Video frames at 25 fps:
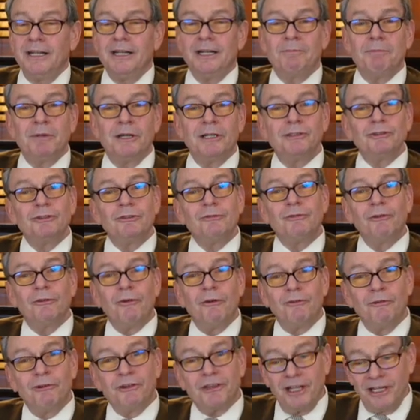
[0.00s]
picture
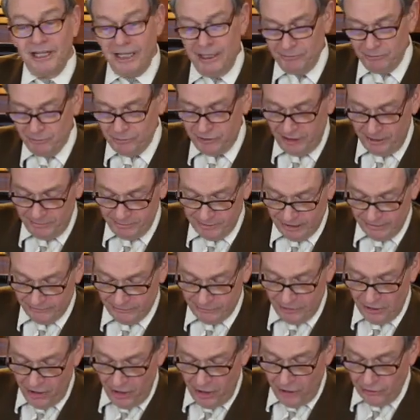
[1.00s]
of what they name their teams
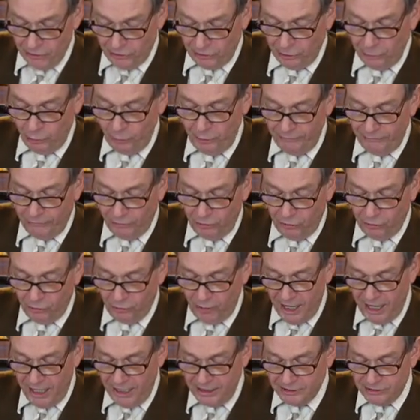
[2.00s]
after. The Louisville
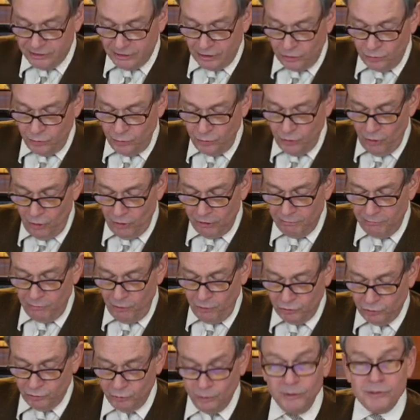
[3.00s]
Grays, the New York
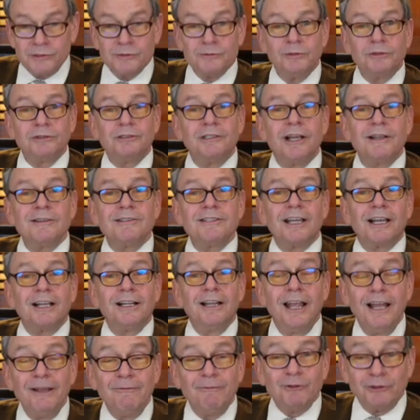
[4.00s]
Mutuals, which sounds like a
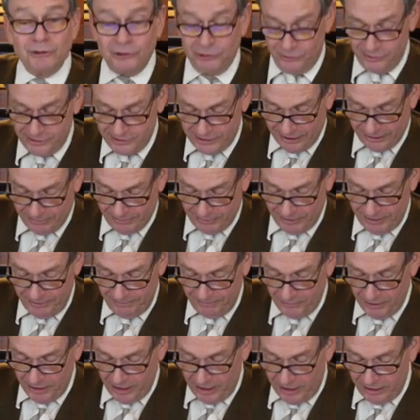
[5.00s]
life insurance company.
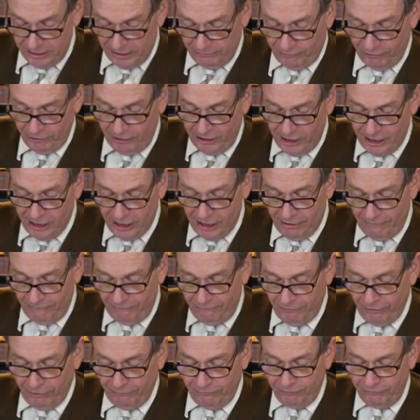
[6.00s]
The
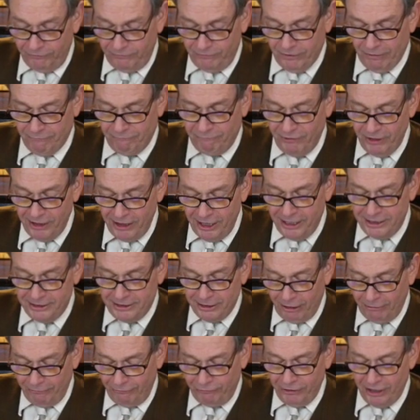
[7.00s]

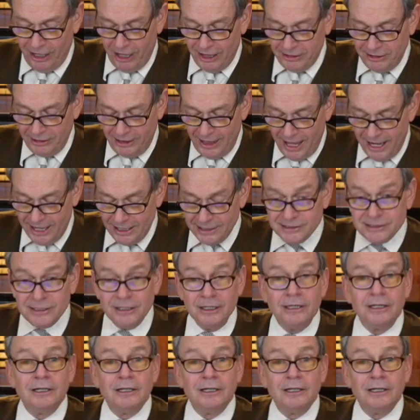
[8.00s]
Philadelphia Athletics.